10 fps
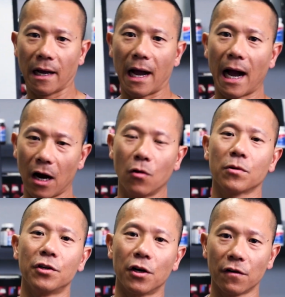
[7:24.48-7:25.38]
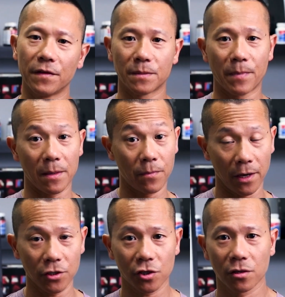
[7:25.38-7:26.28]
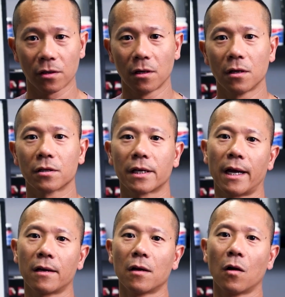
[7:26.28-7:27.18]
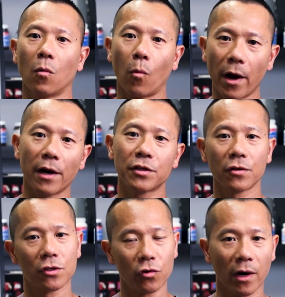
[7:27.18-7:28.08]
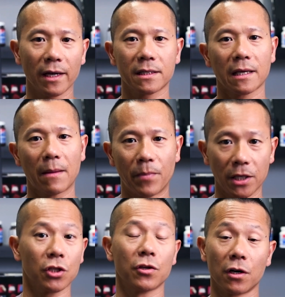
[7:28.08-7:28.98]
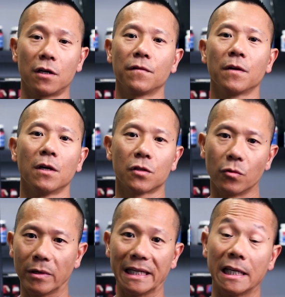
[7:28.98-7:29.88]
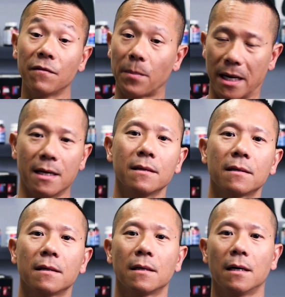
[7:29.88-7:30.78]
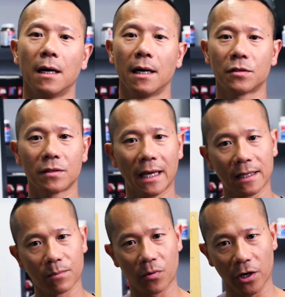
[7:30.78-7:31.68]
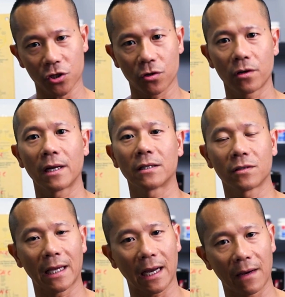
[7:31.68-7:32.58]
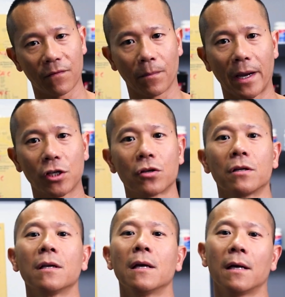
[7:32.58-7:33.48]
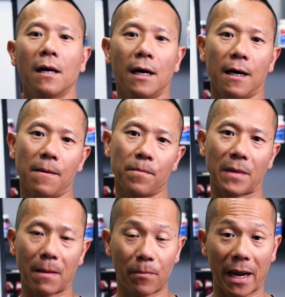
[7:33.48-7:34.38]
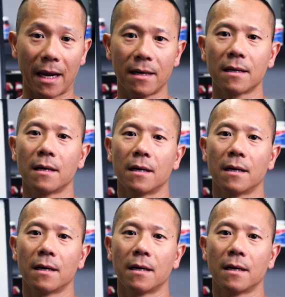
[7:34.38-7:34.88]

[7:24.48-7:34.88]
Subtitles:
how the nerve is being pinched, okay? Where to address a pinched nerve to relieve pain, to take pressure and to take inflammation and pain